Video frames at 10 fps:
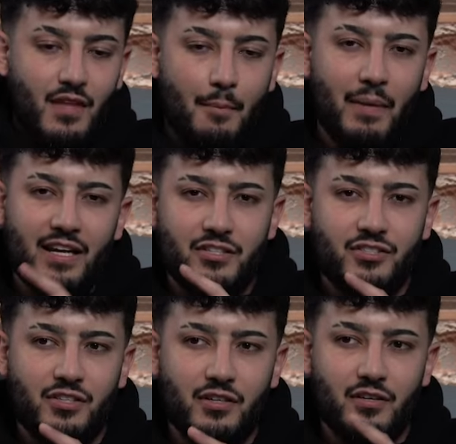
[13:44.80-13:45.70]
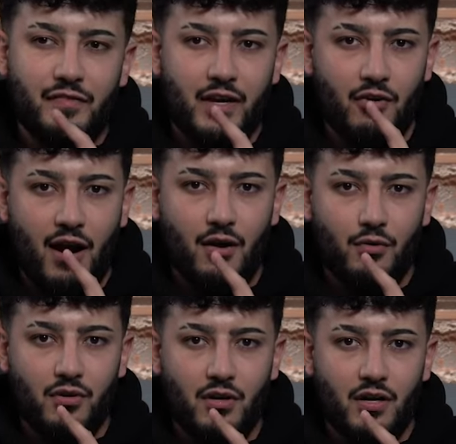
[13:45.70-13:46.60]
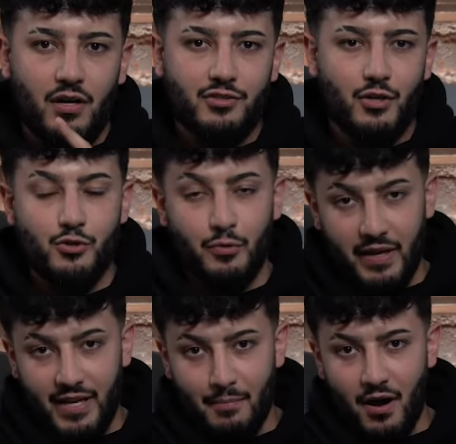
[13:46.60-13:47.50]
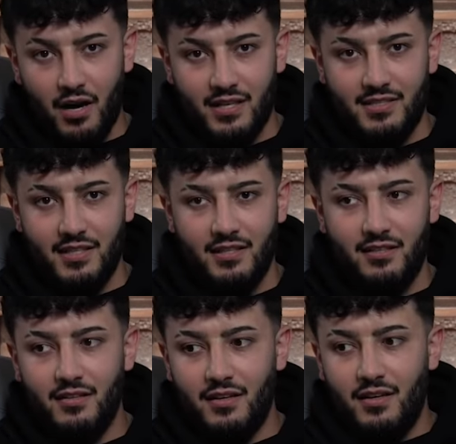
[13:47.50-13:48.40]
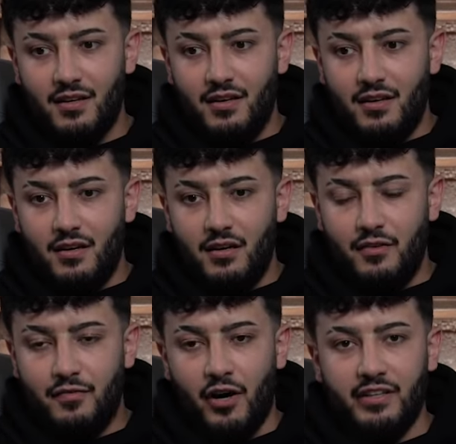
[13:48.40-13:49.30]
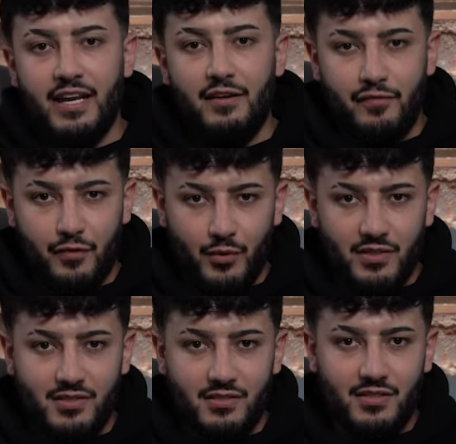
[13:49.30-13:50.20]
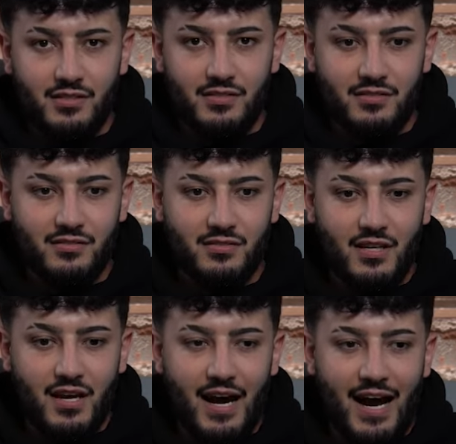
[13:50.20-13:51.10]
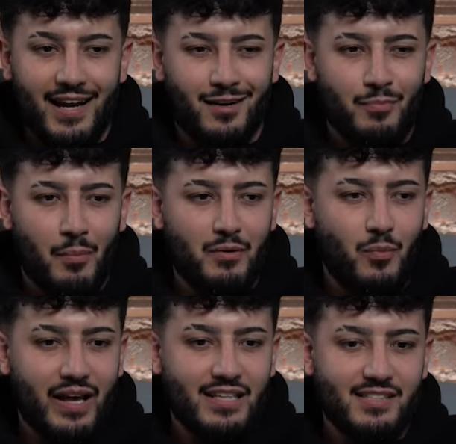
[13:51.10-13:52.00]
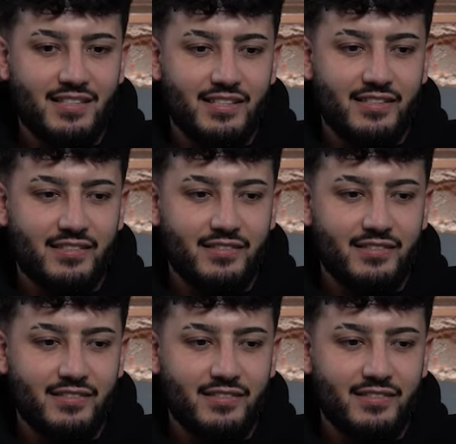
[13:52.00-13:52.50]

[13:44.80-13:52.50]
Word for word: managed to figure out uh, social media marketing, finding influencers, and I probably wasted,